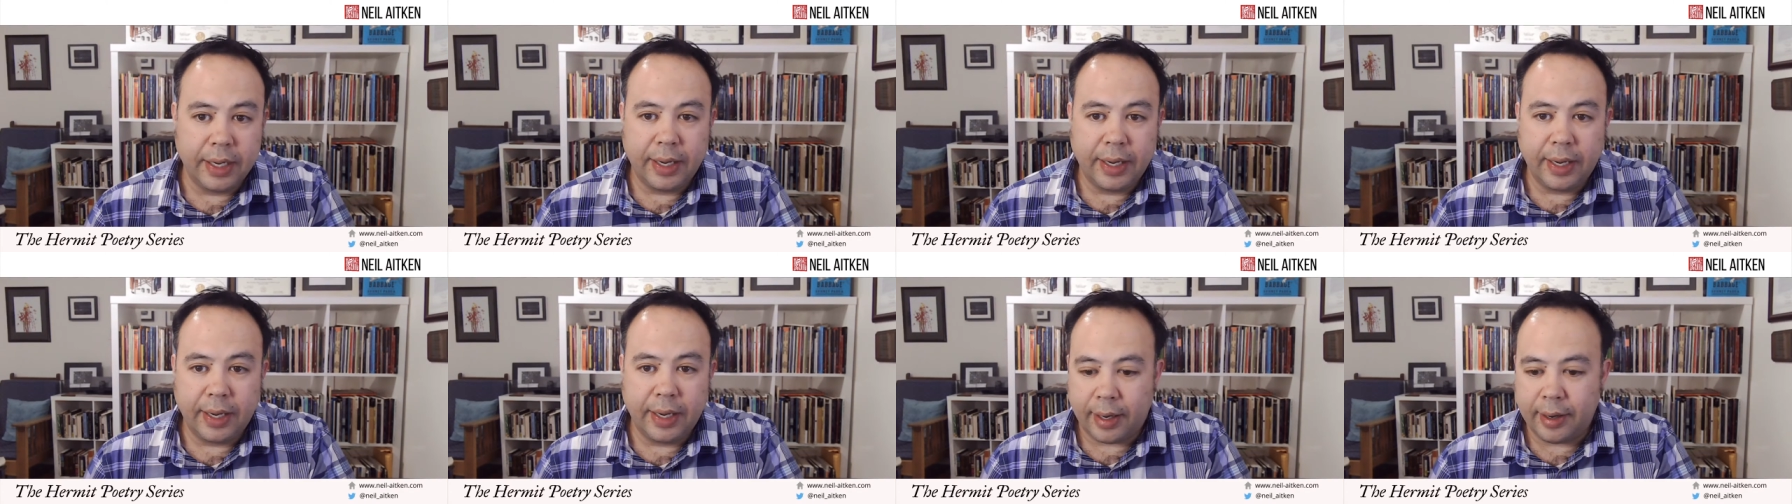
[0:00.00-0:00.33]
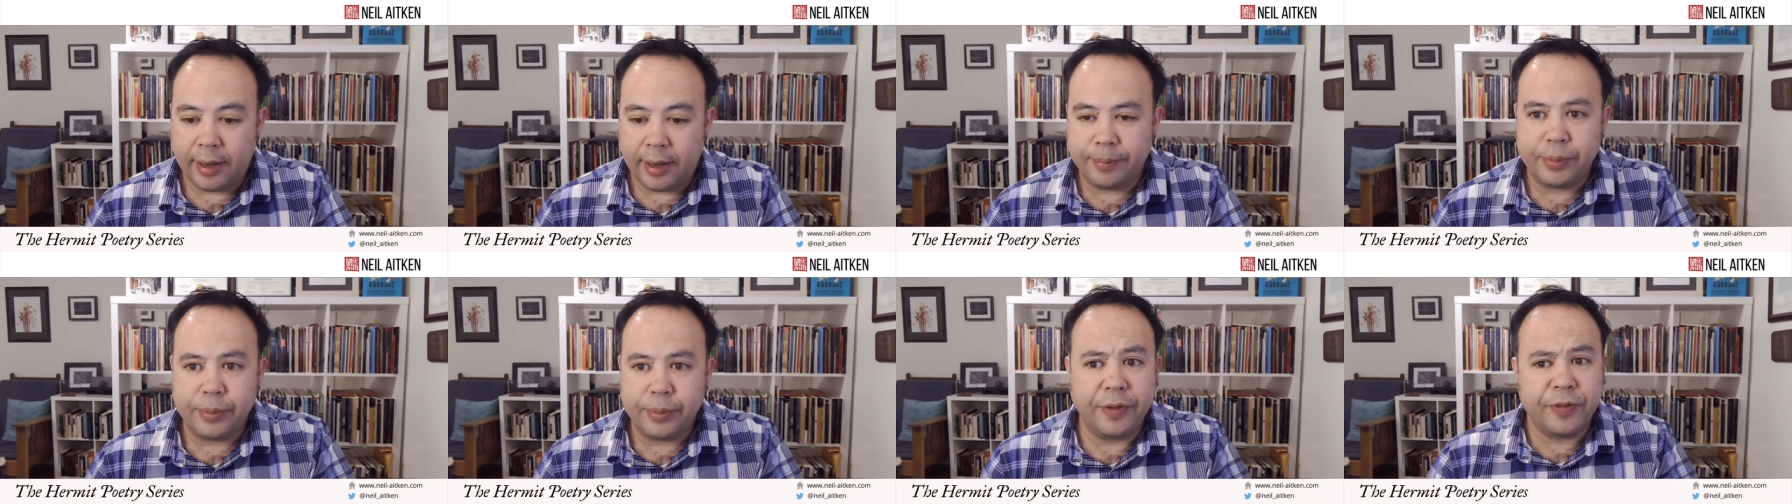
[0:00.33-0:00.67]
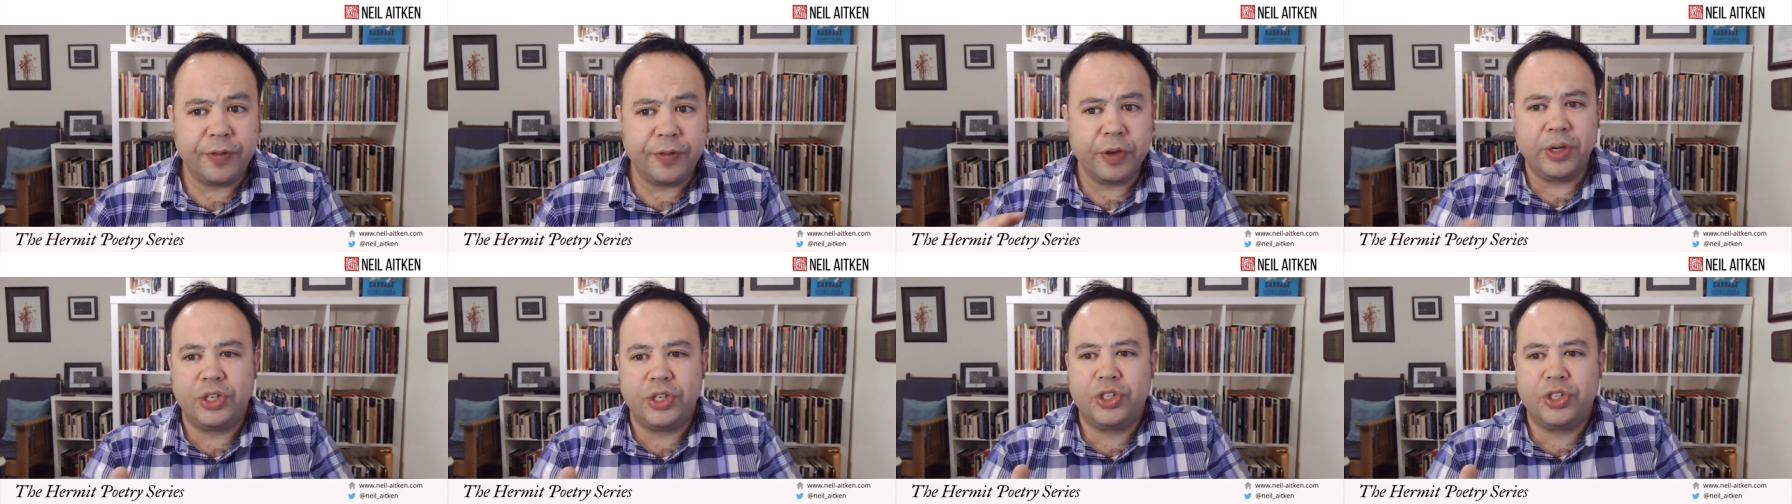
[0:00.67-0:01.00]
Um, if
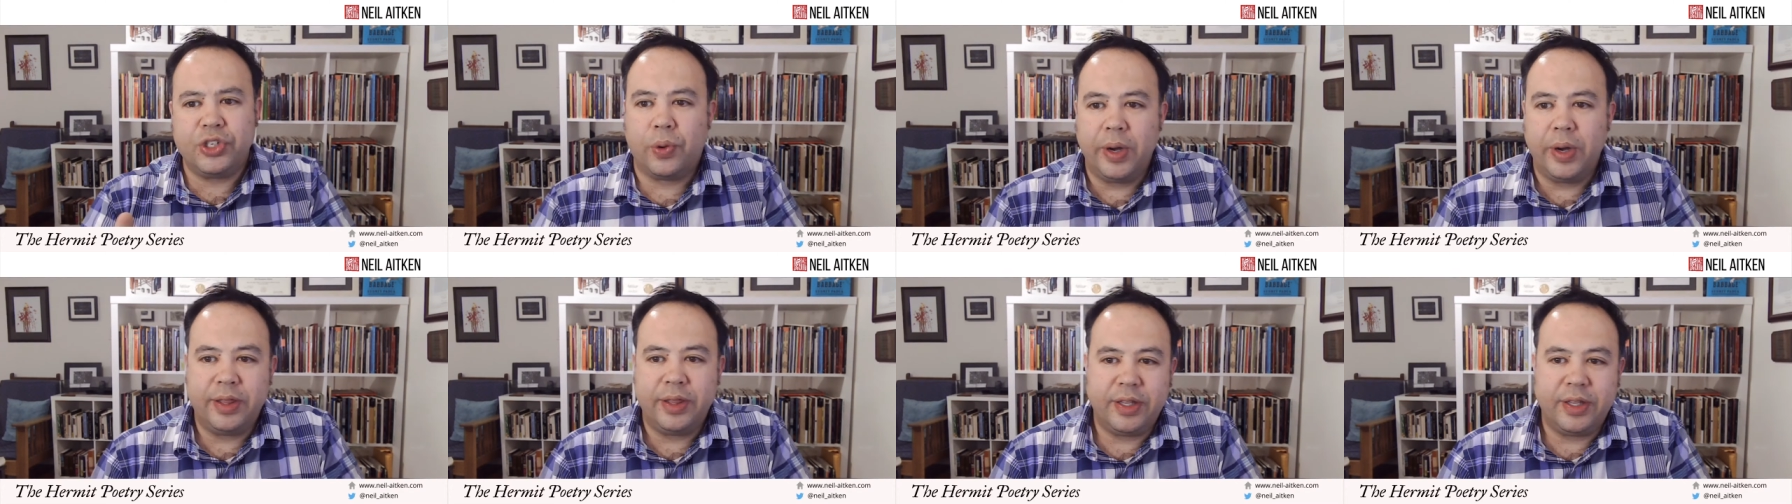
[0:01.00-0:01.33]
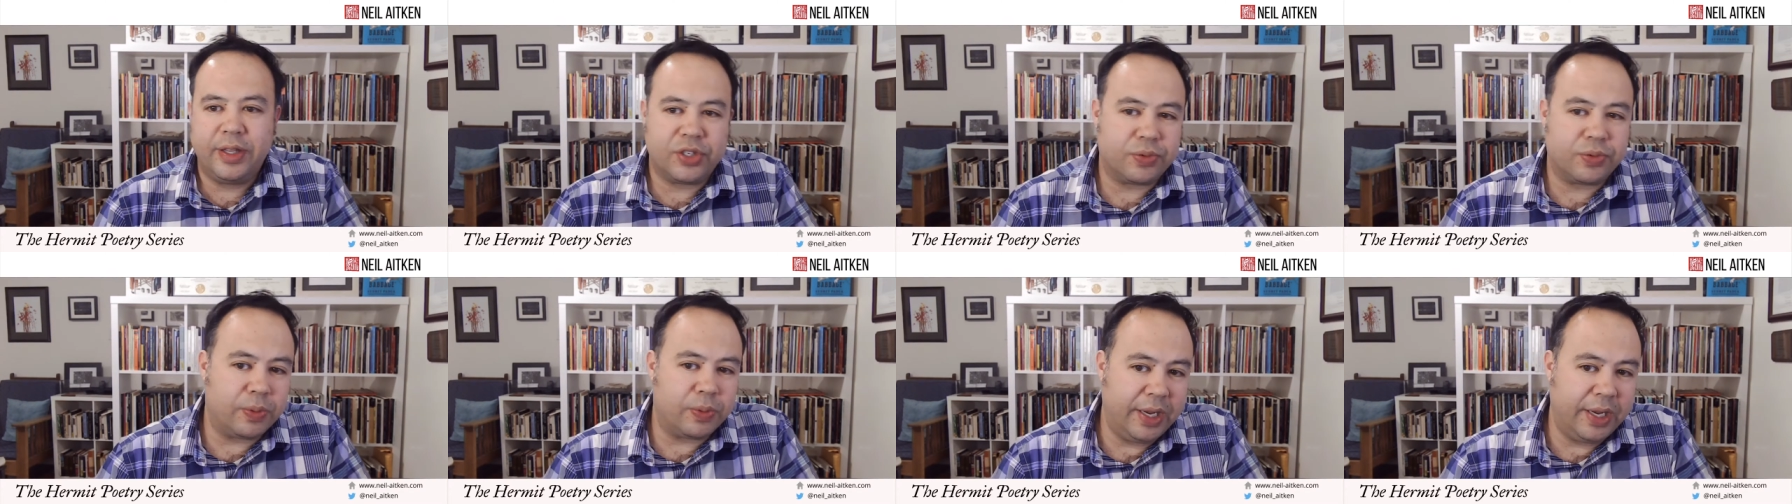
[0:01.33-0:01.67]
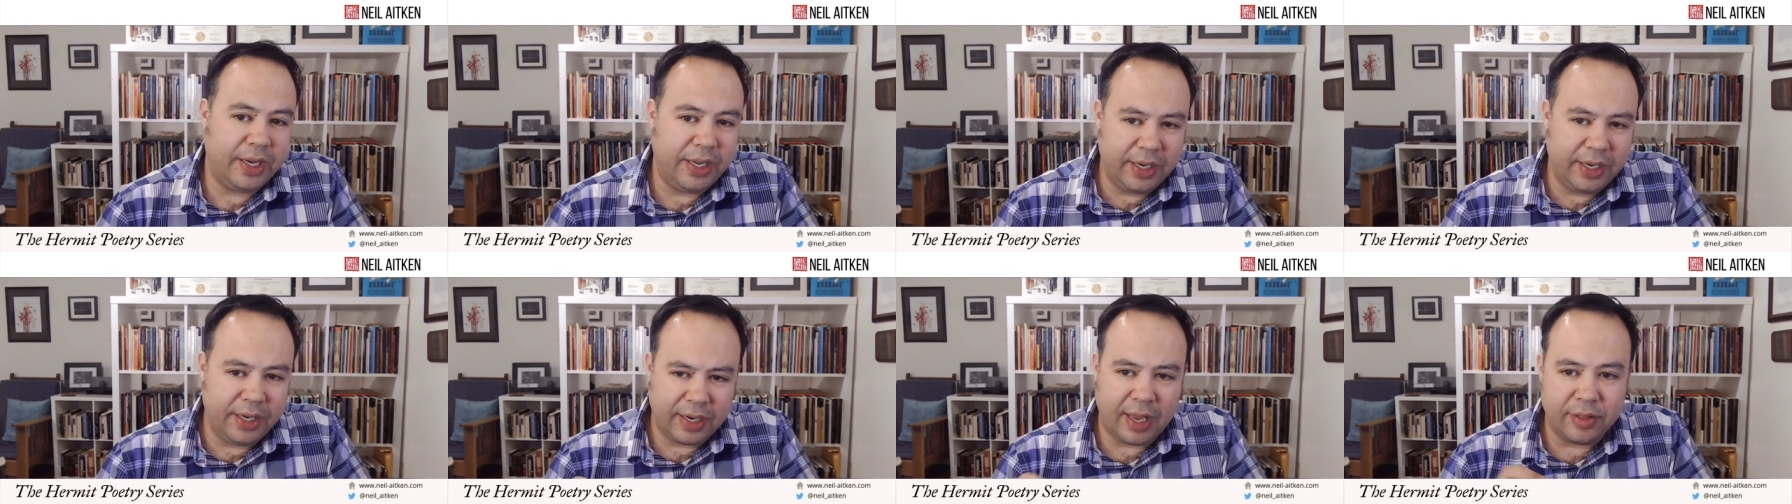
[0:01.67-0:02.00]
you enjoyed this
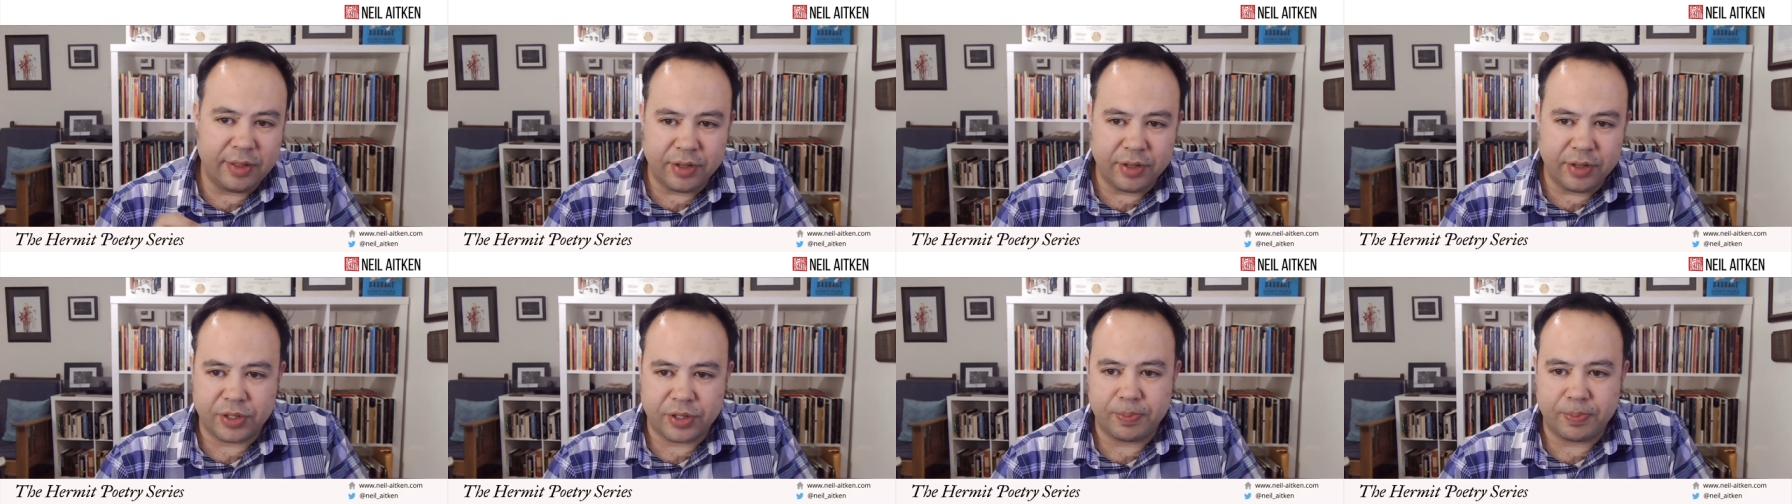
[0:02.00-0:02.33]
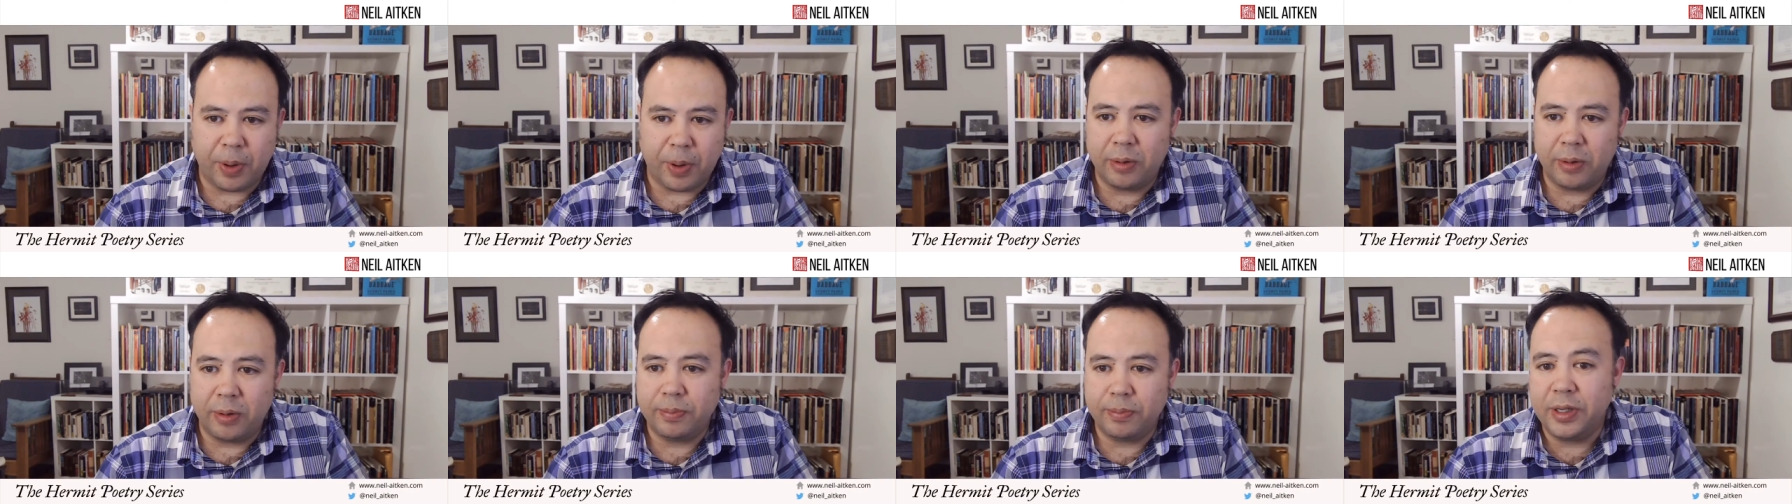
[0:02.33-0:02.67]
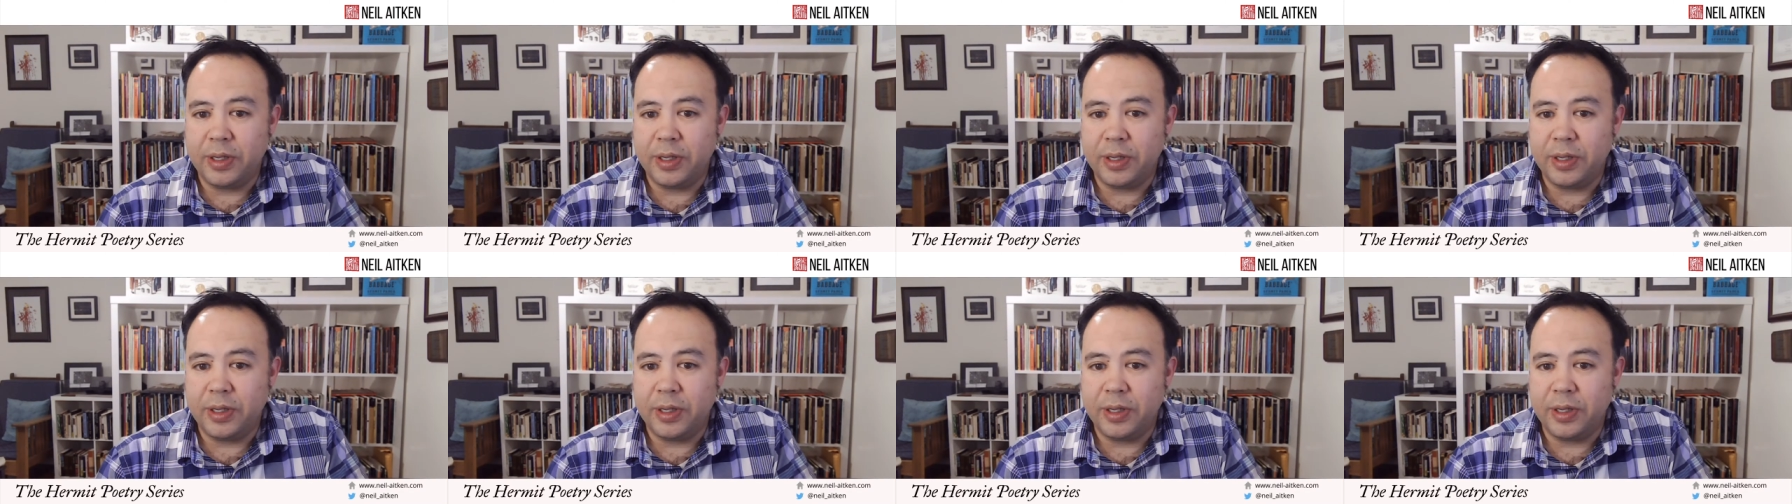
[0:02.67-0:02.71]
reading and this poem,